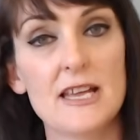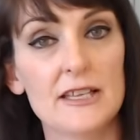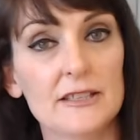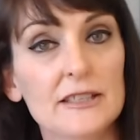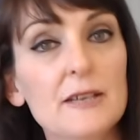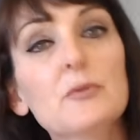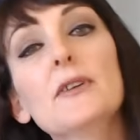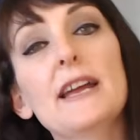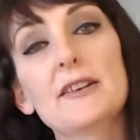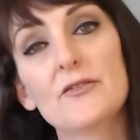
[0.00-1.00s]

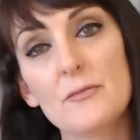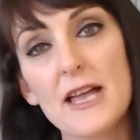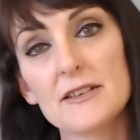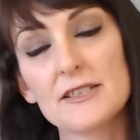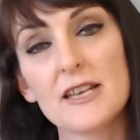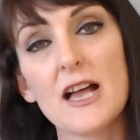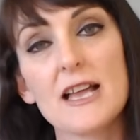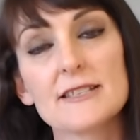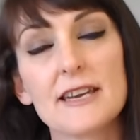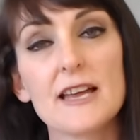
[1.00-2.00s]
liberated from our
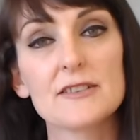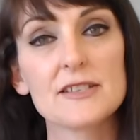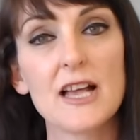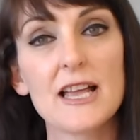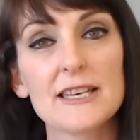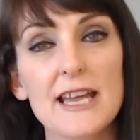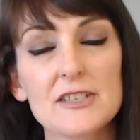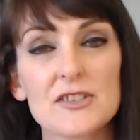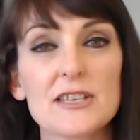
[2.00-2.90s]
desires and our desire nature.